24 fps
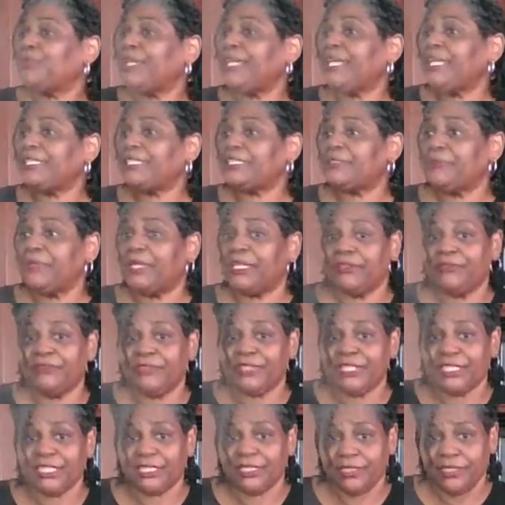we had
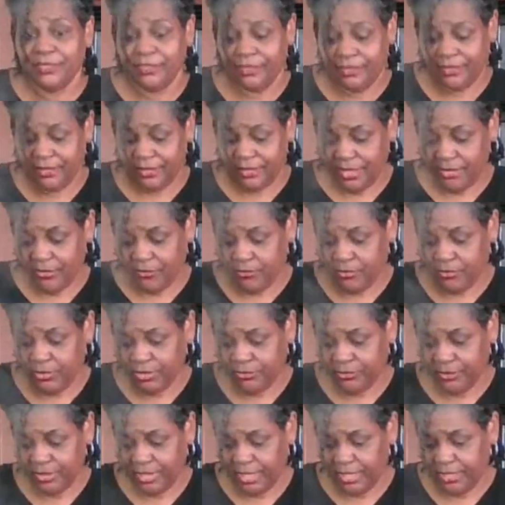smell-o-vision. I
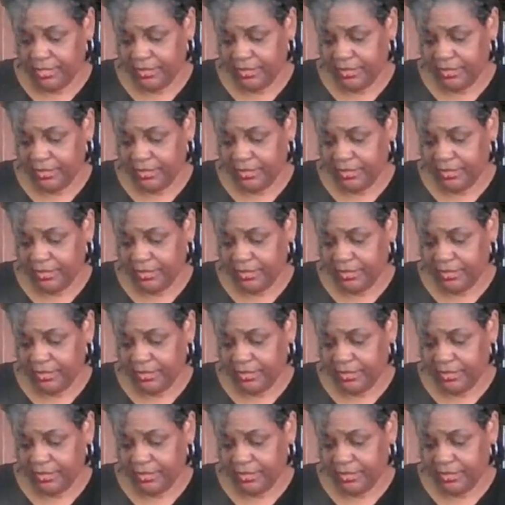wish we